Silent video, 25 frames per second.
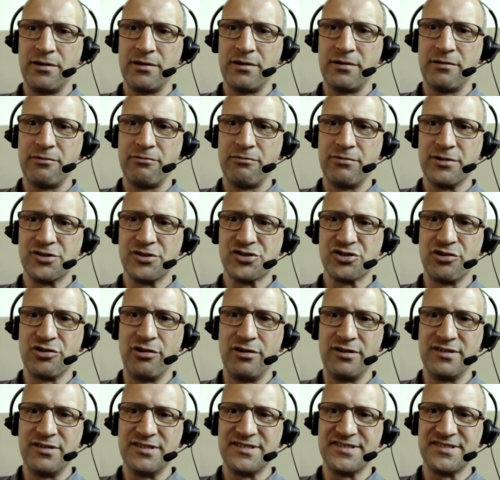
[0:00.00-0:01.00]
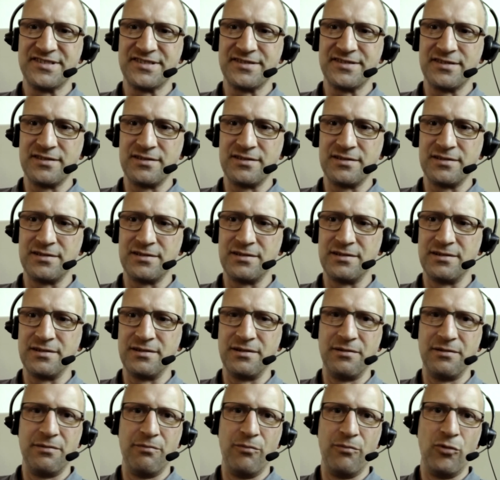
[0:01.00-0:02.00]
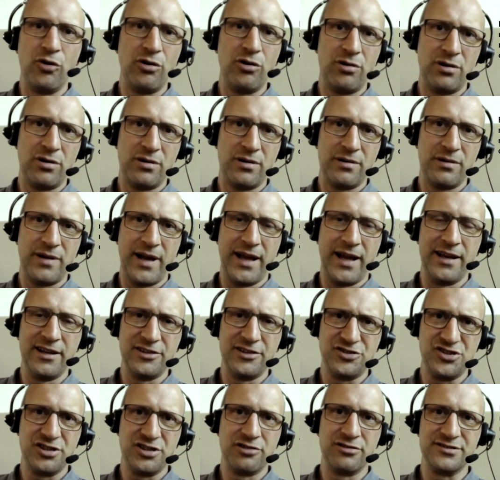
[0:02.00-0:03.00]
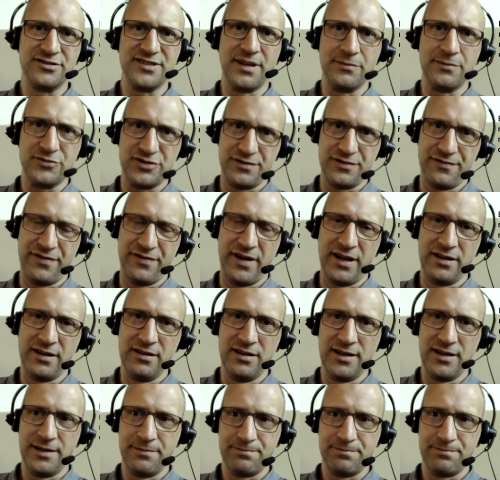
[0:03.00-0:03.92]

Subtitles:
which cause more energy consumption finally.